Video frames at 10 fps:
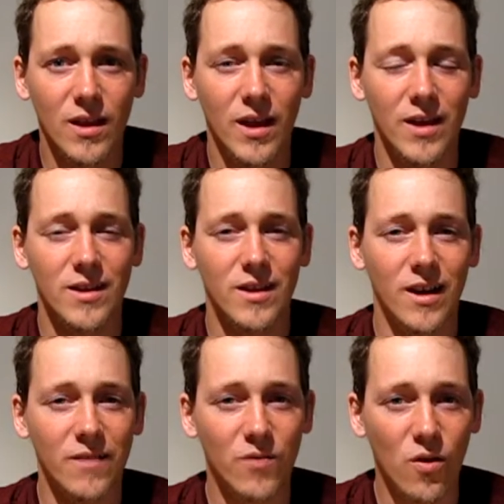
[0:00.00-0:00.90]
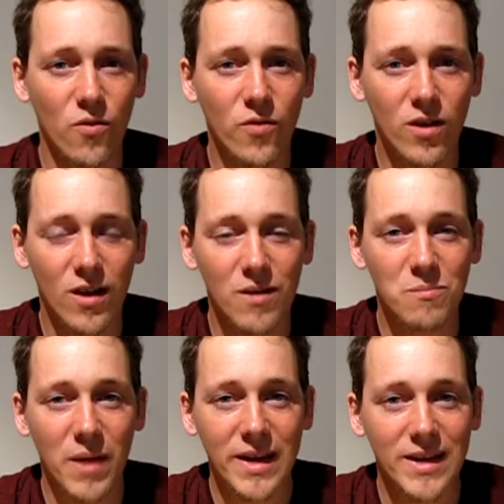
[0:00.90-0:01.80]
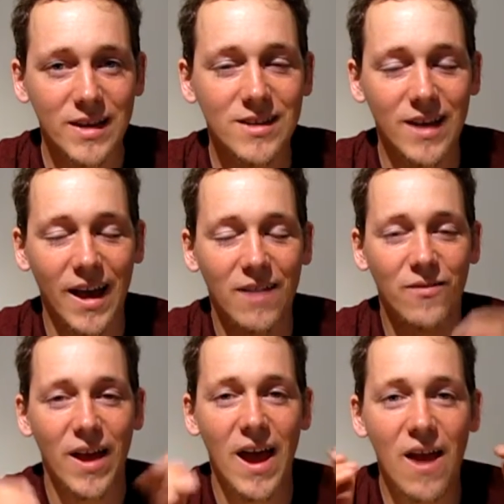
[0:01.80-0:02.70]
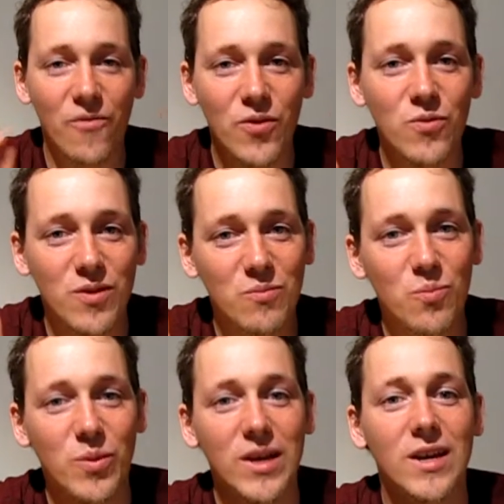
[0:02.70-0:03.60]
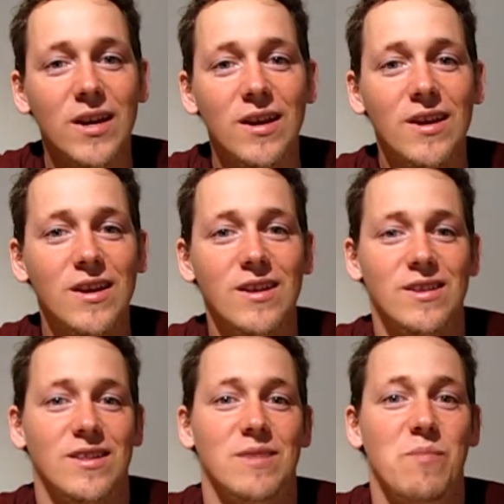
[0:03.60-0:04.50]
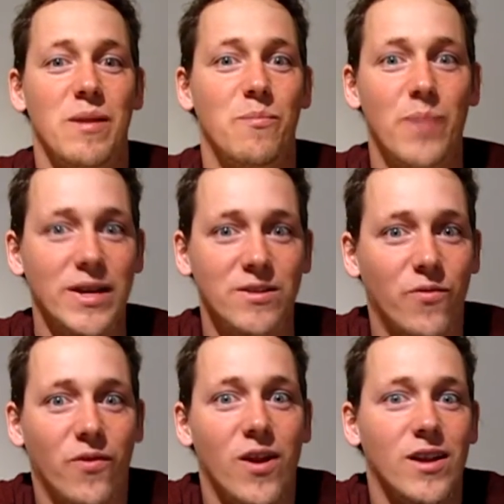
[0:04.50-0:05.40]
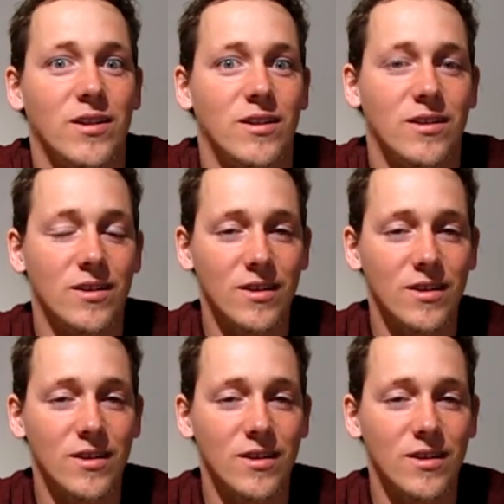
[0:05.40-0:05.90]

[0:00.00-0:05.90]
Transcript: And I've overcome my need to have everyone be like my best friend,